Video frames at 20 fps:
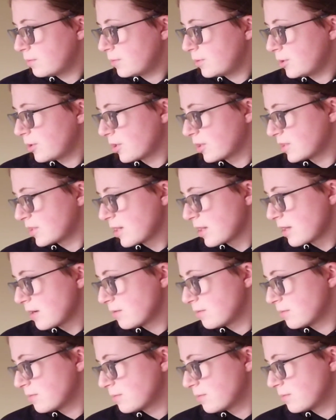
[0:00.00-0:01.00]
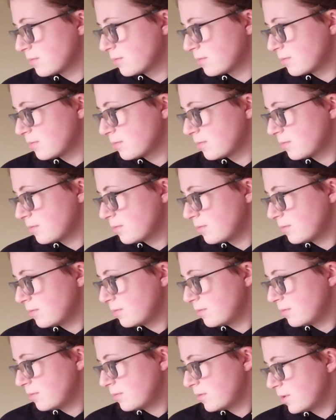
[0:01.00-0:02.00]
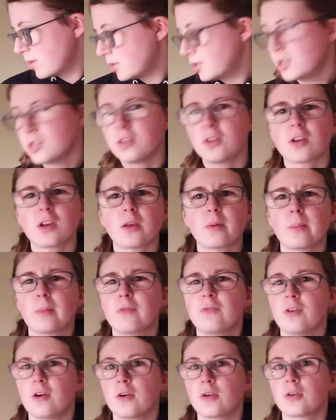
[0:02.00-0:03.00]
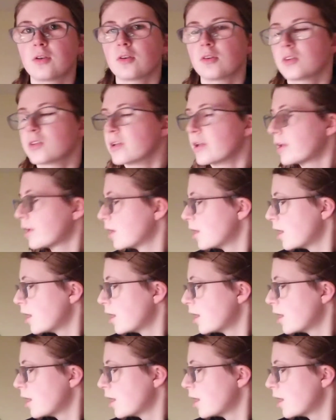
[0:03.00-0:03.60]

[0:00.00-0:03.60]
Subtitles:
You gonna stay there? She's looking at me very curiously.